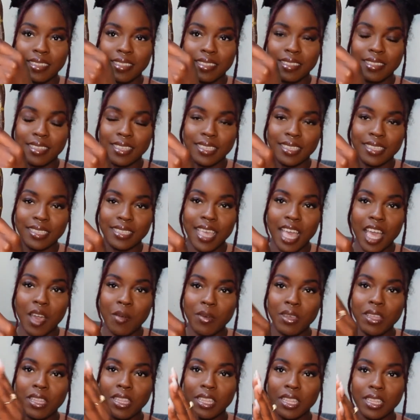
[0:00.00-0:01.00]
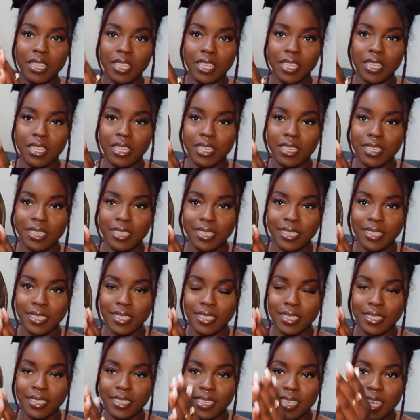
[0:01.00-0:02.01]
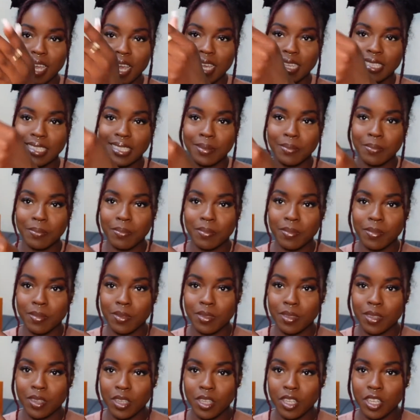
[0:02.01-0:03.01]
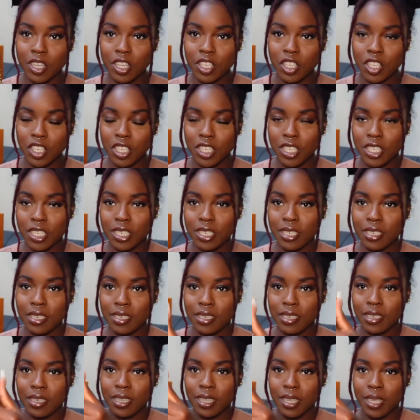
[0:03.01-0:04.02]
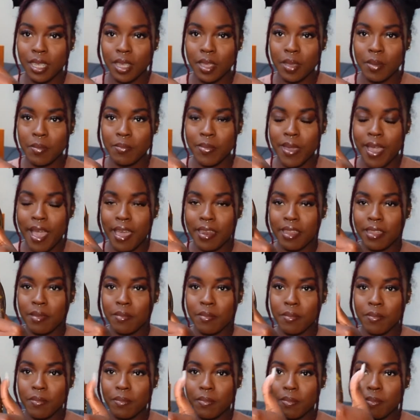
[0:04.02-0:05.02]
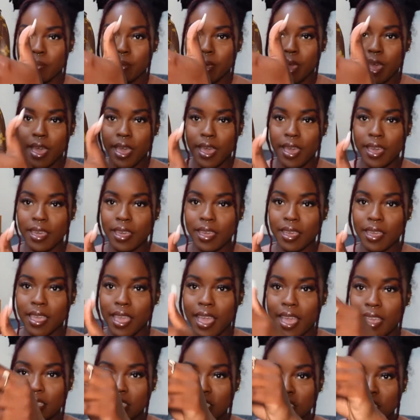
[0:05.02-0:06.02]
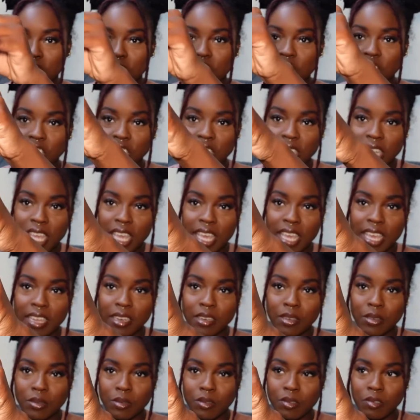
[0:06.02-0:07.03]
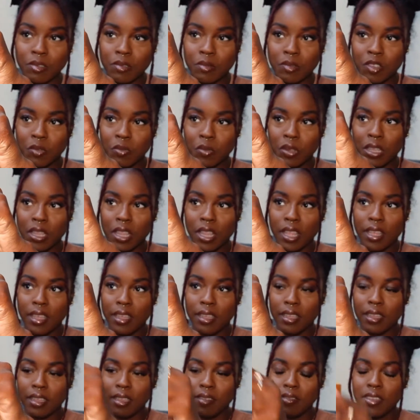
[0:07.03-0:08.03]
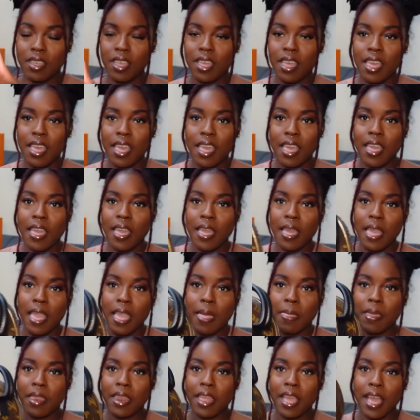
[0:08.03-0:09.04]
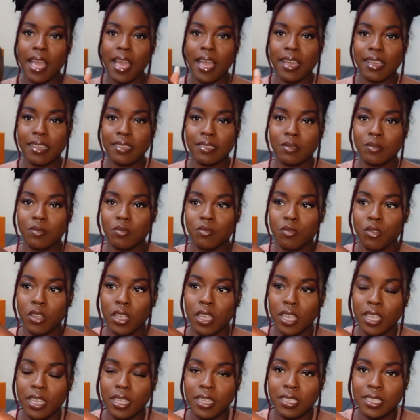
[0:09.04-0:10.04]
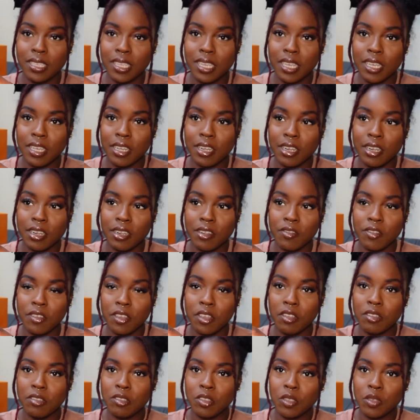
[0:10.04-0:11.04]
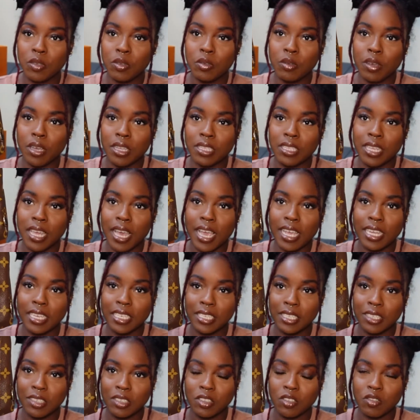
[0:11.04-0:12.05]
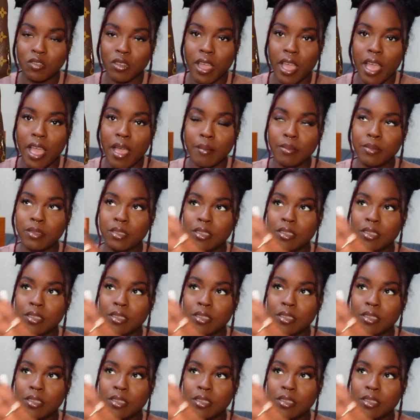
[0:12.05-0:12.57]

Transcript: This is how it looks. It has the cushion padded back. It has the cushion handles, which we love. And then it has rings here for you to attach the straps.